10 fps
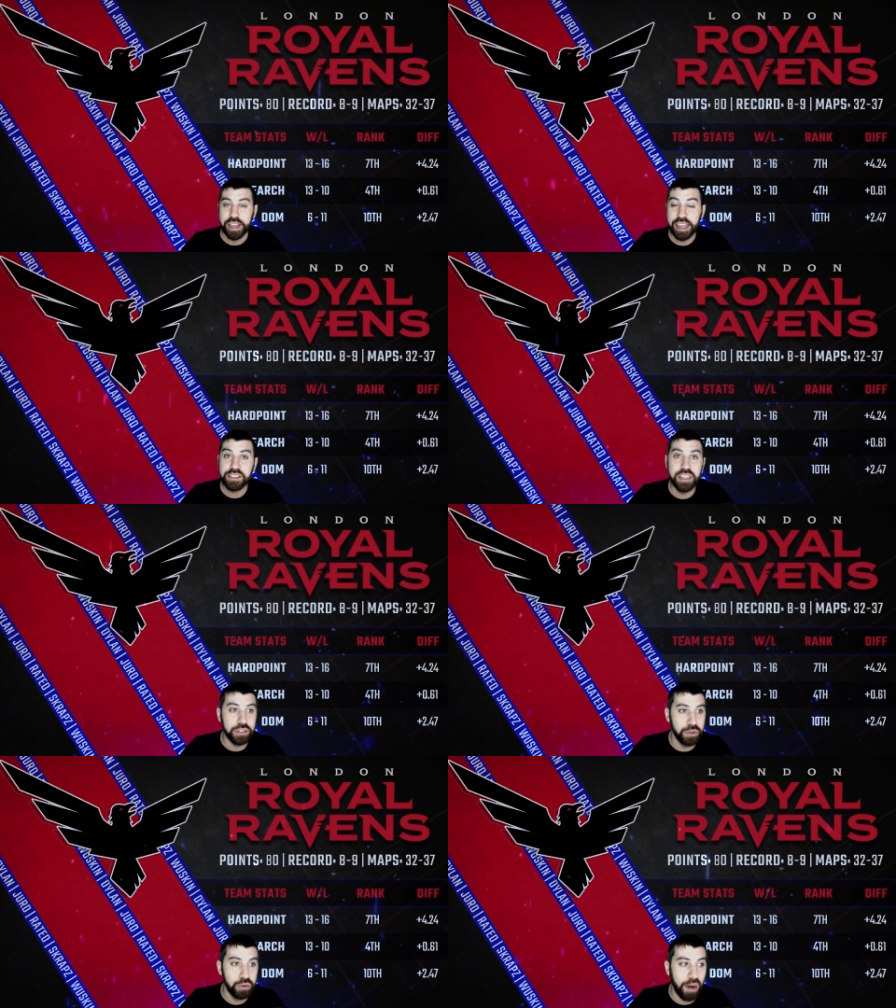is
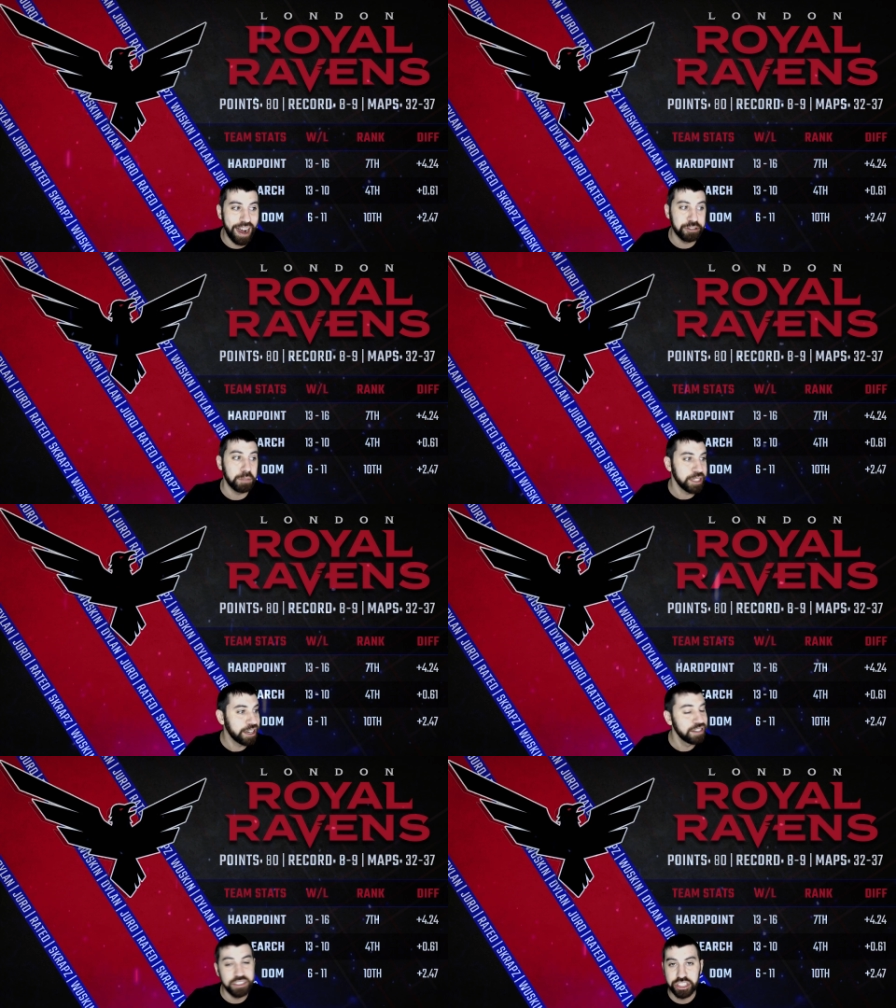this new roster
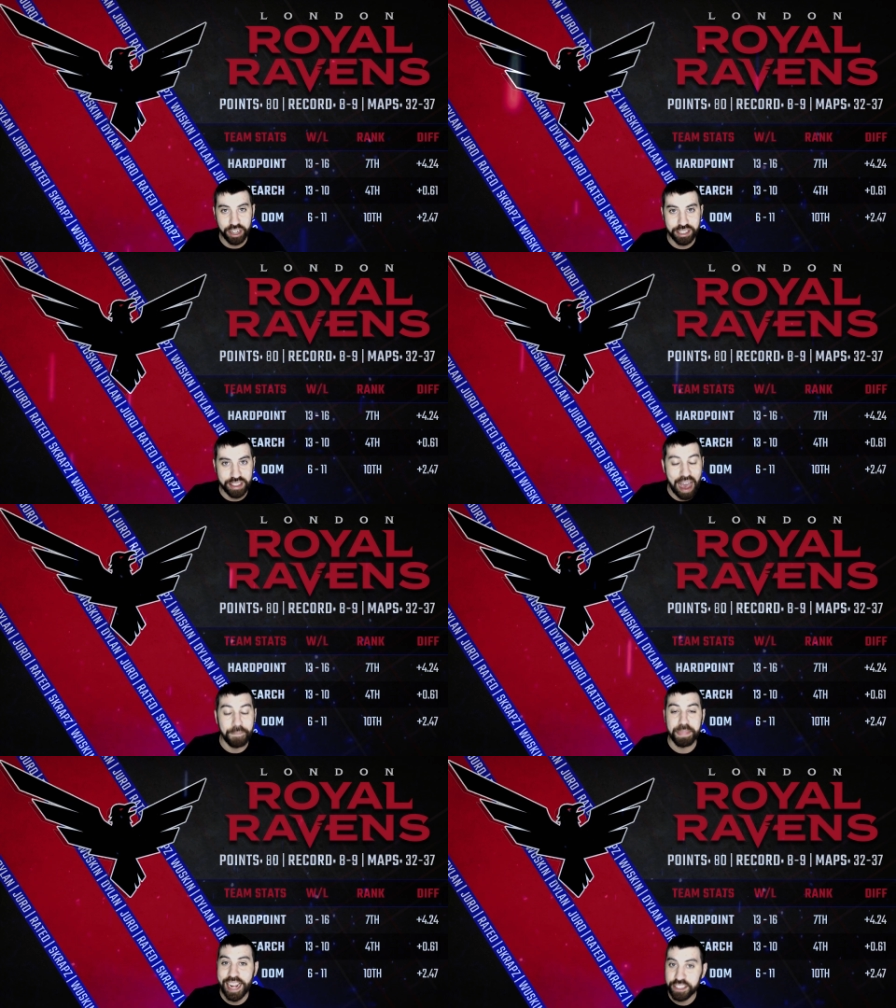because it's just that
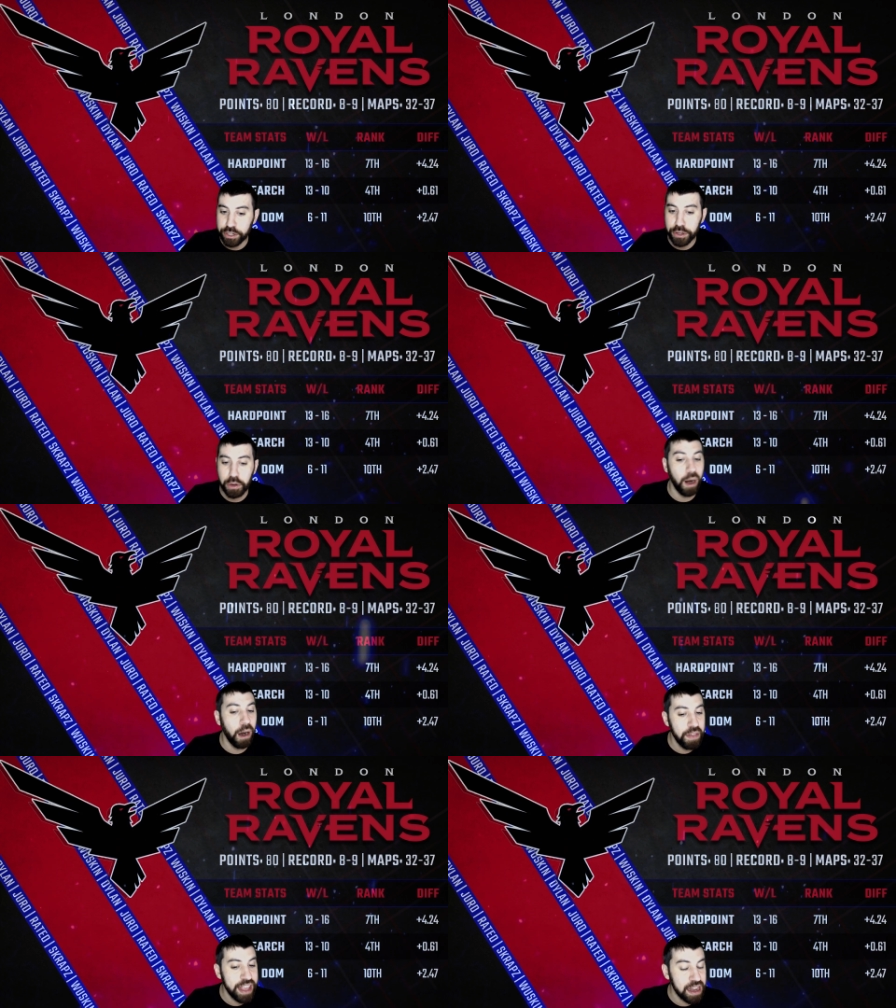it's new.
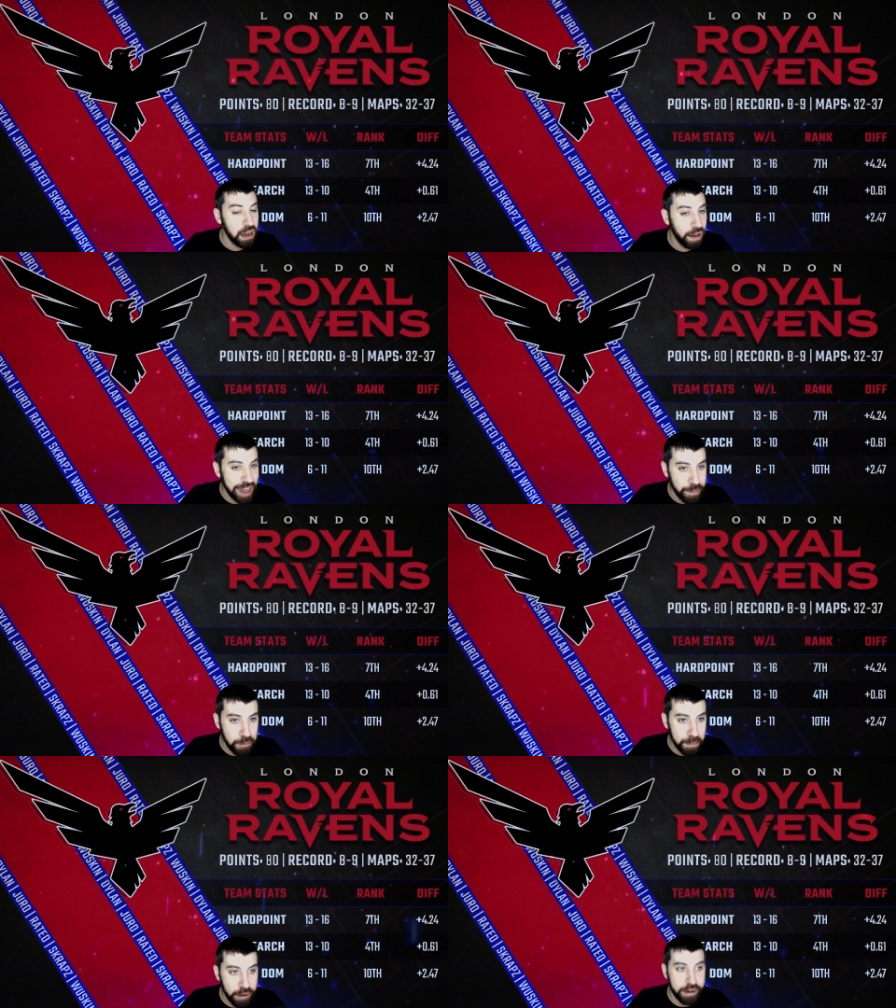Are they in a
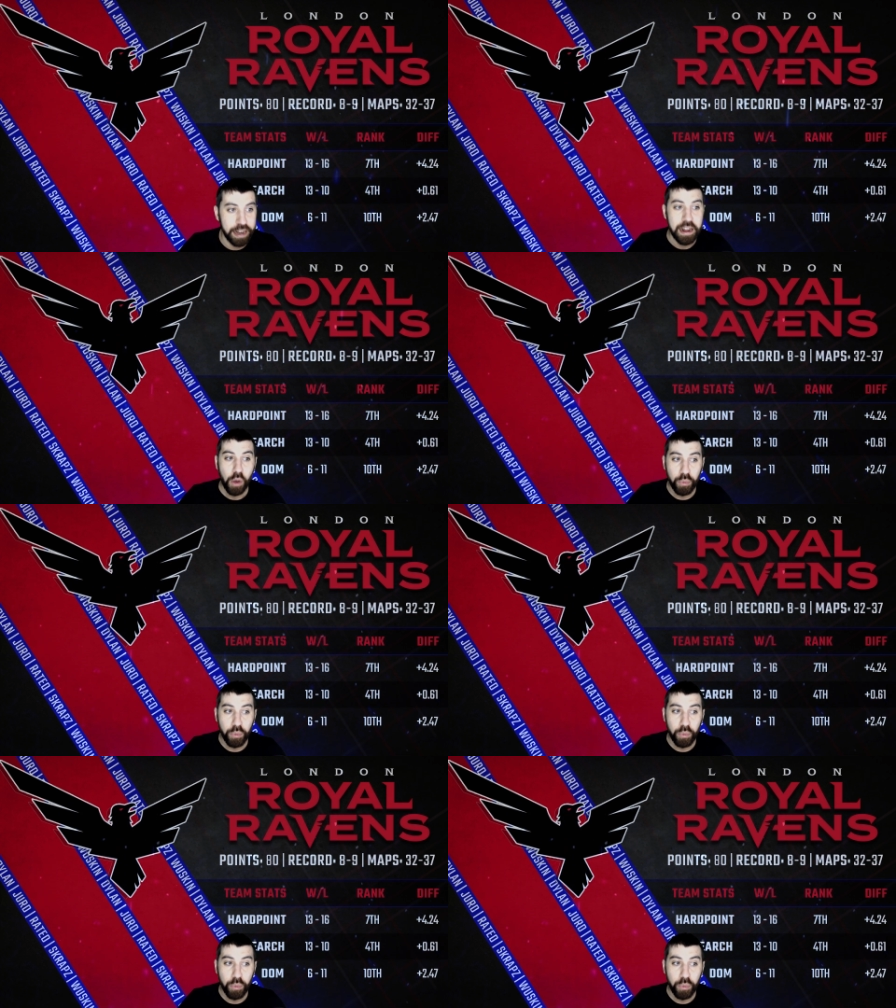honeymoon period?